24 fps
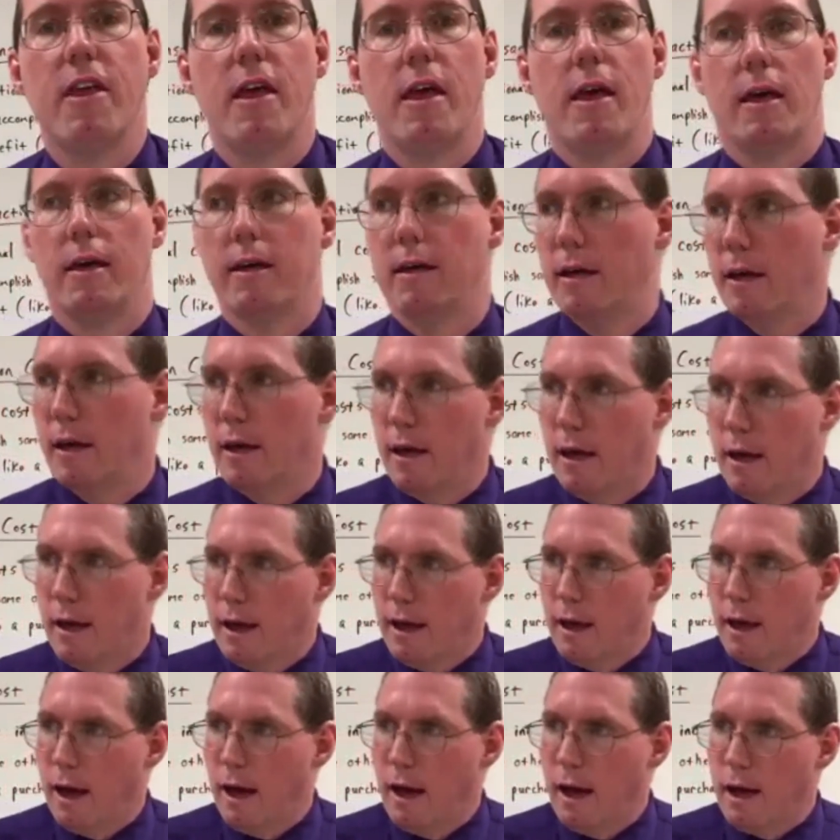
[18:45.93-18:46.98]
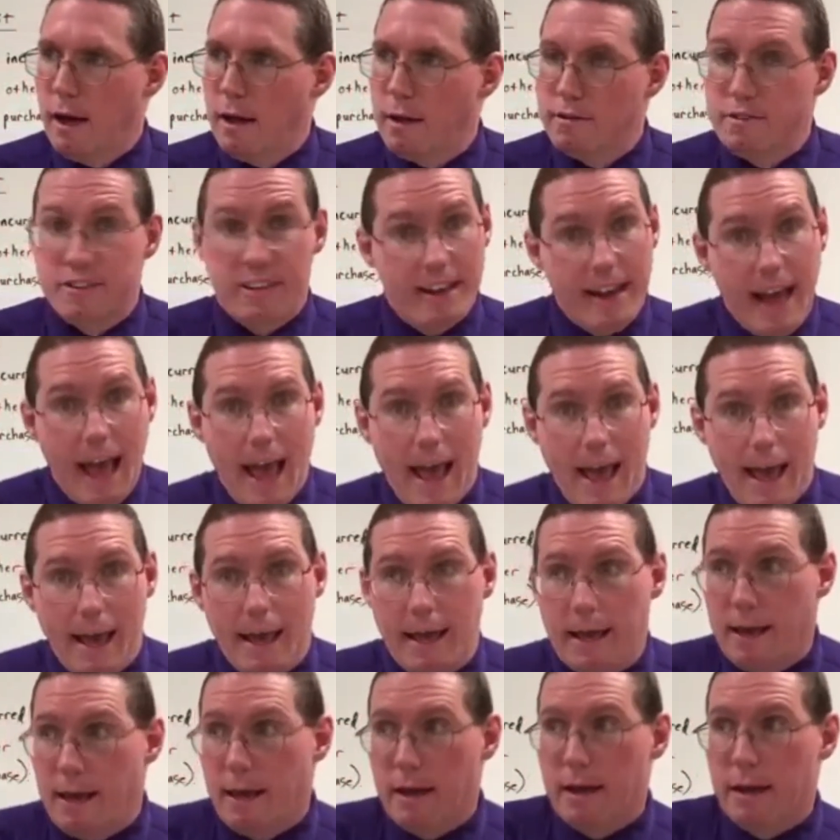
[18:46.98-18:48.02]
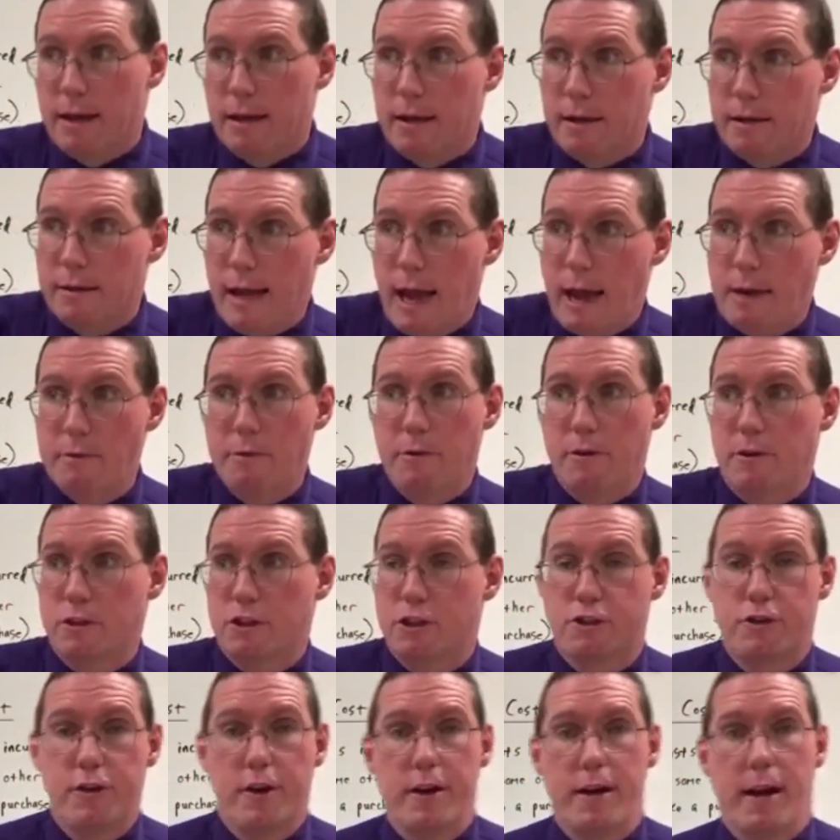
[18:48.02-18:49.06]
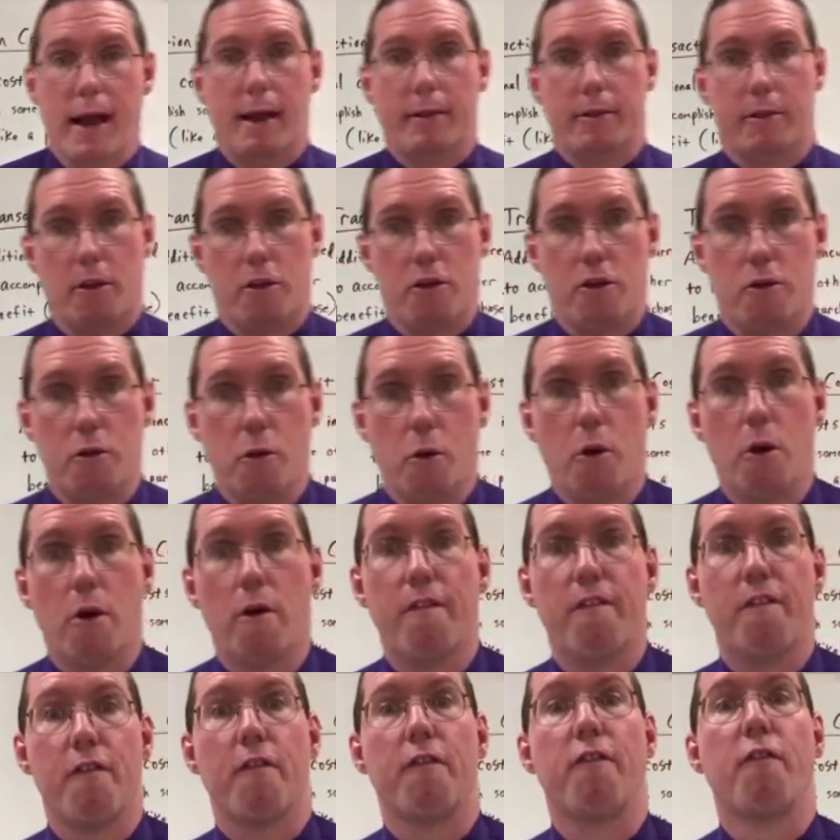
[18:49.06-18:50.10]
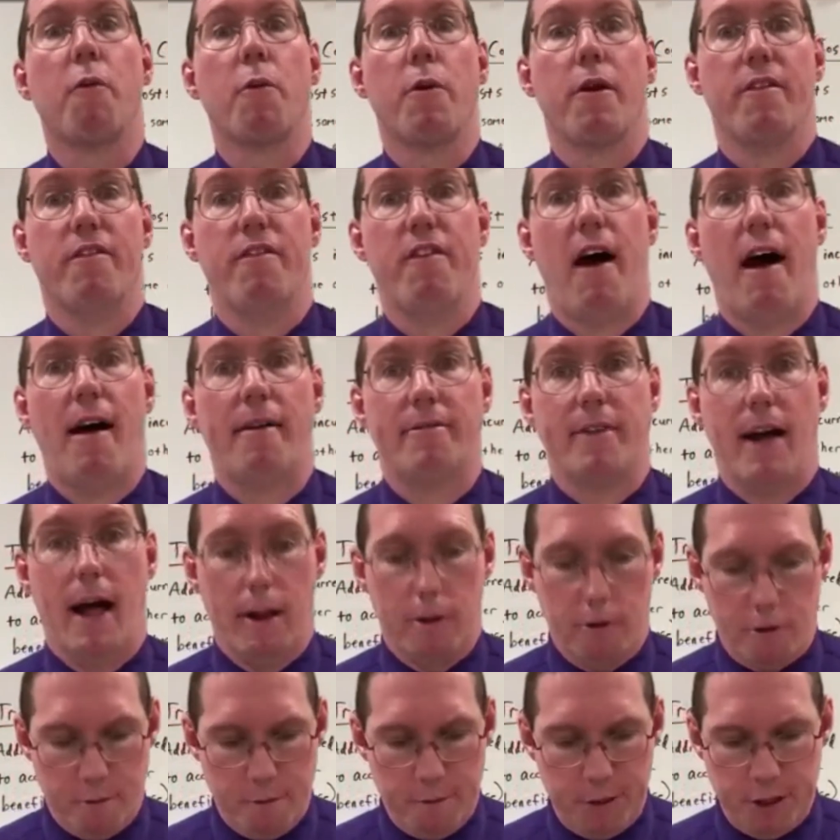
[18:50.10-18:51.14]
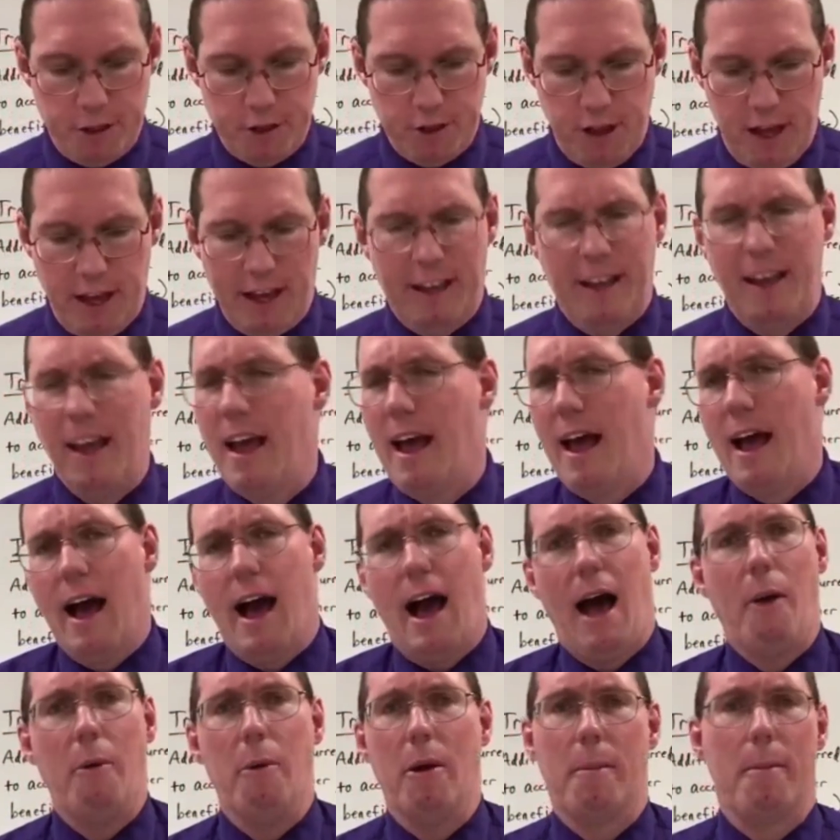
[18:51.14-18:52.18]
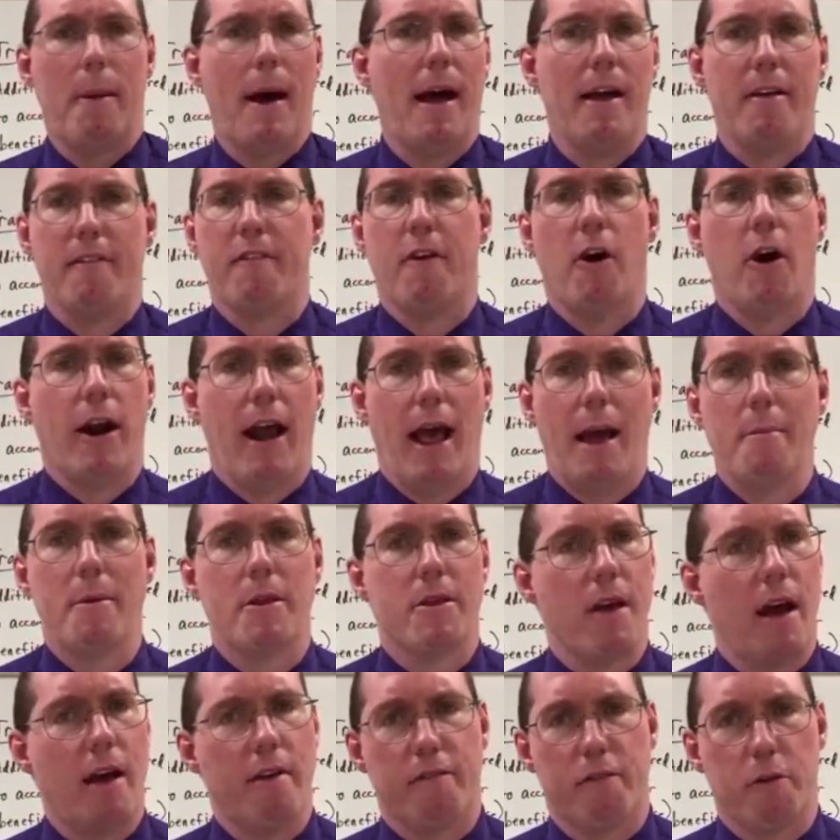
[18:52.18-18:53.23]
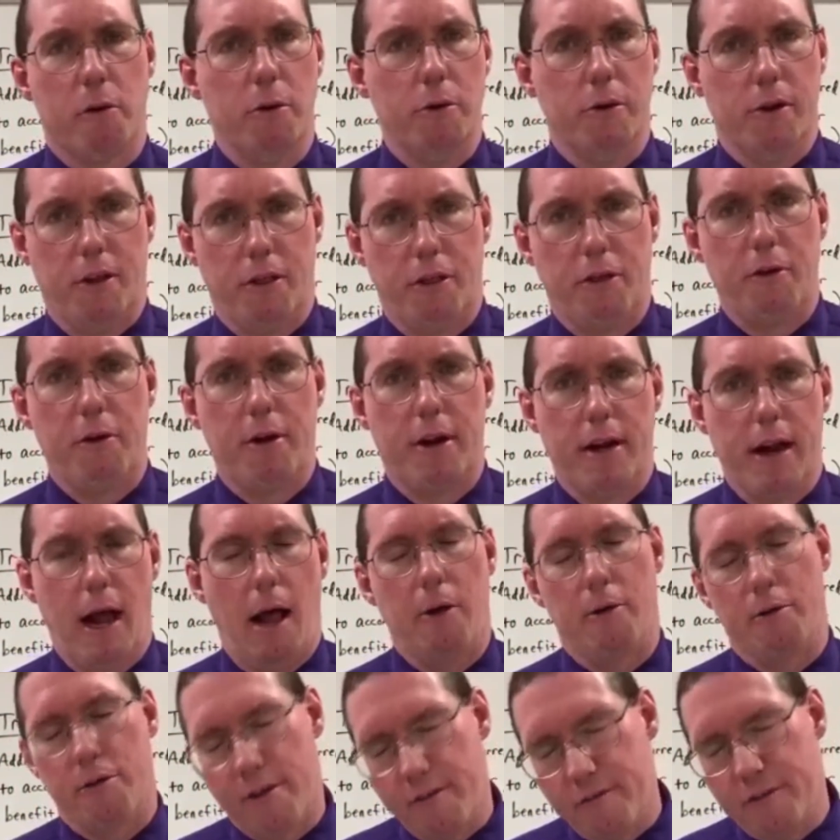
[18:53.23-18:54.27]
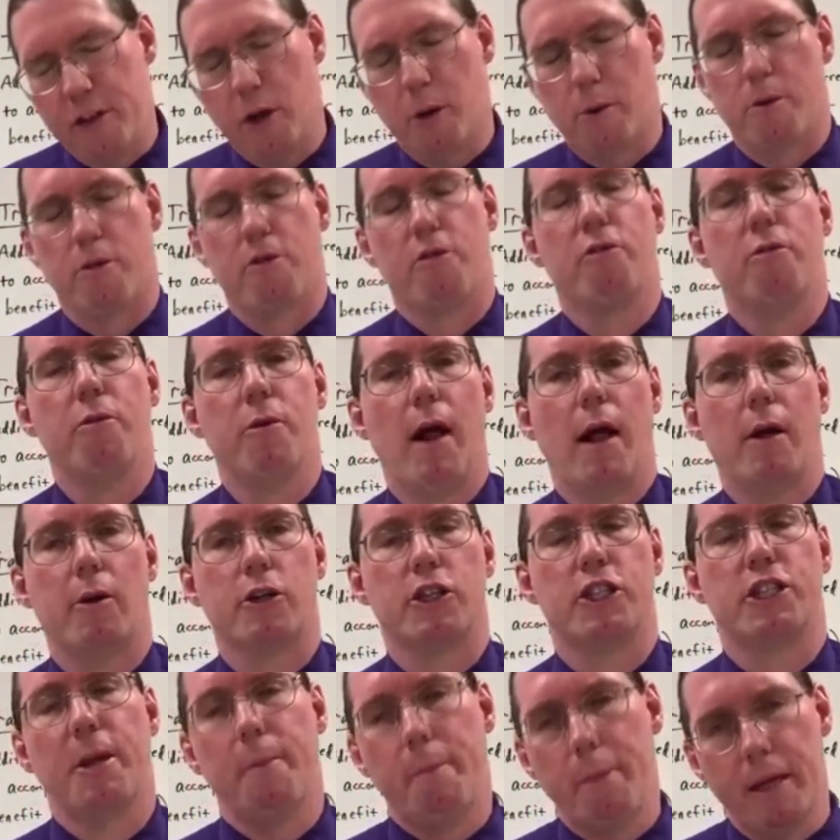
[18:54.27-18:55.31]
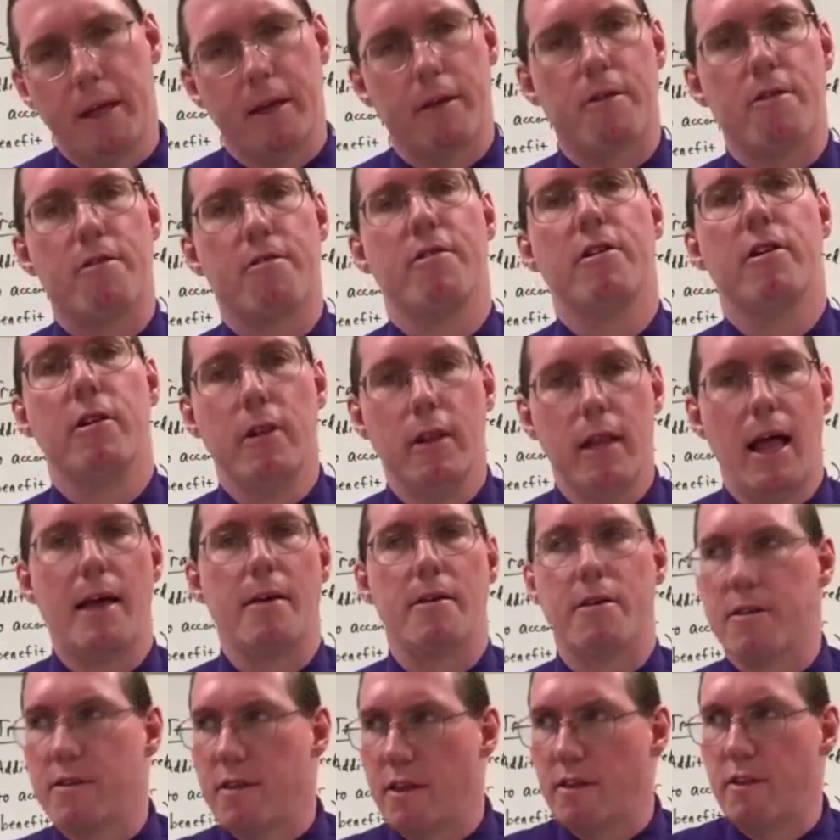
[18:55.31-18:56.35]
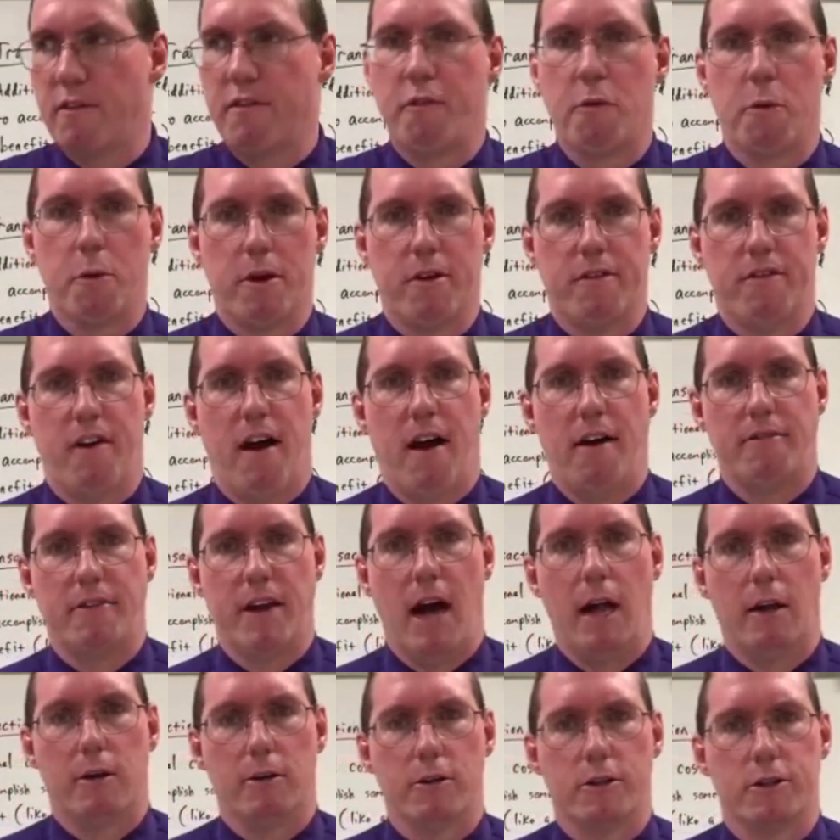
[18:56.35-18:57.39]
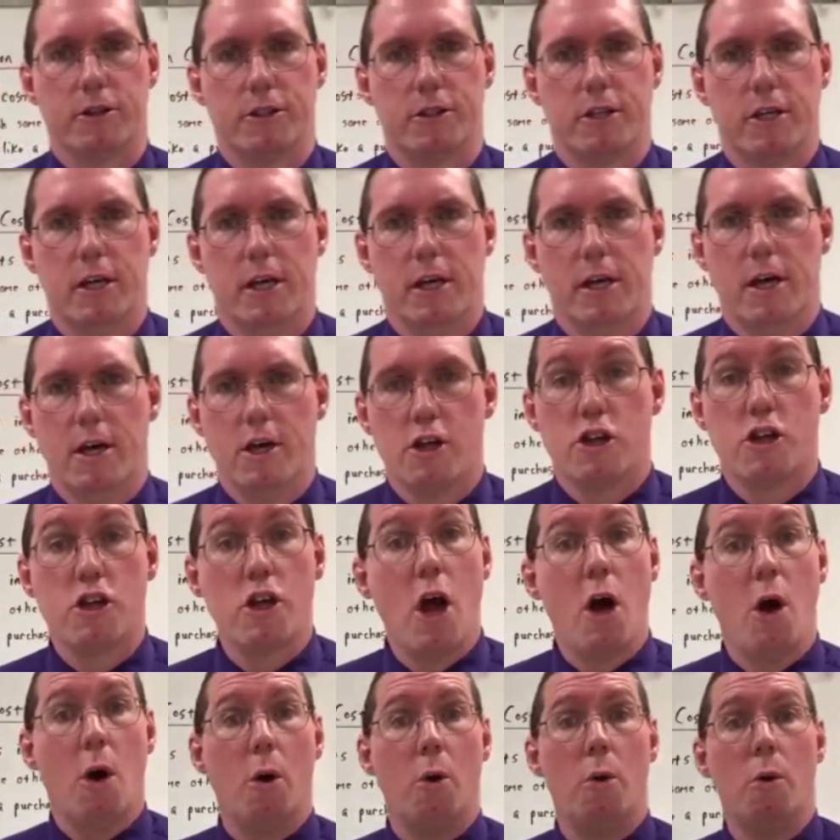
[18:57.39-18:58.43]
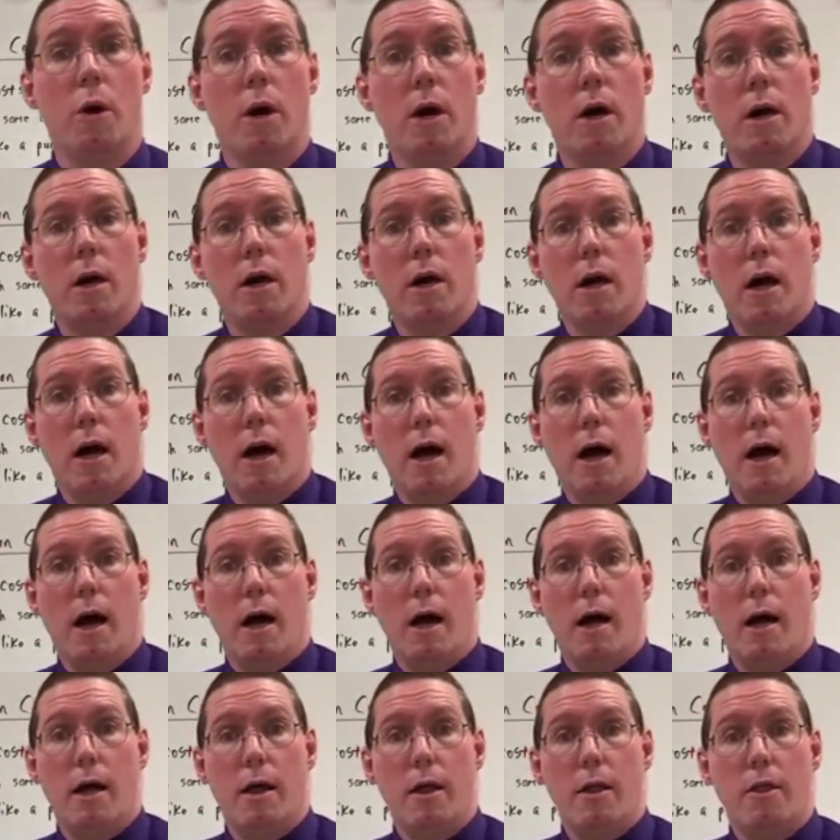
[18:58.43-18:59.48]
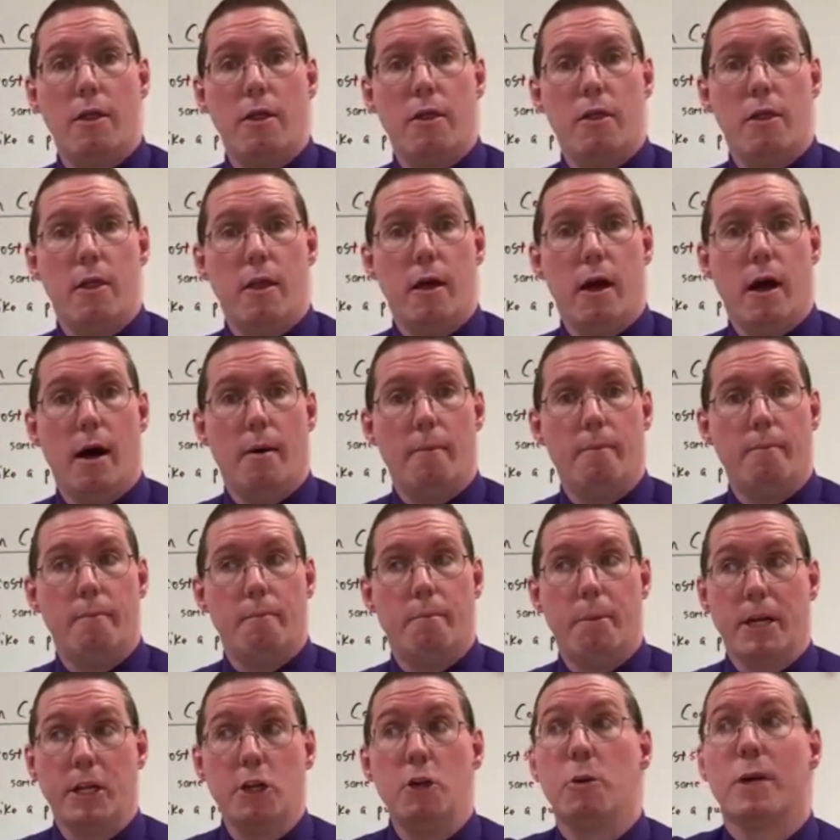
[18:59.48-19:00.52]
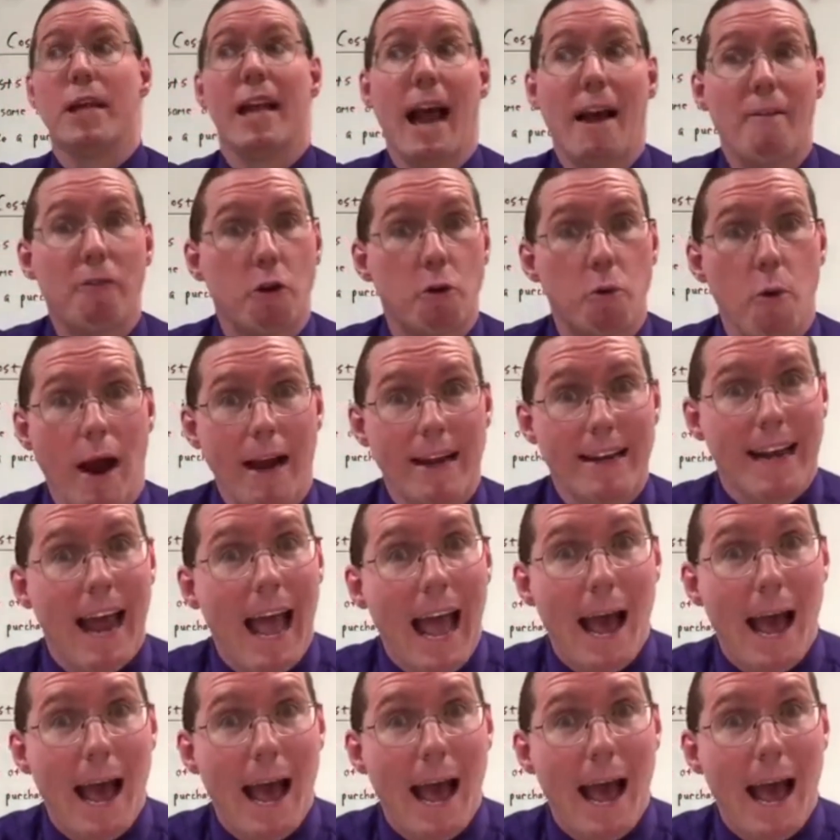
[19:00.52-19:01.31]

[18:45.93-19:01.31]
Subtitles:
thing today down the street at the store for $45, but you're like, I want to buy it on Amazon for only $30. Even though it's $2 shipping, it's still less than the $45. So, but you can have it right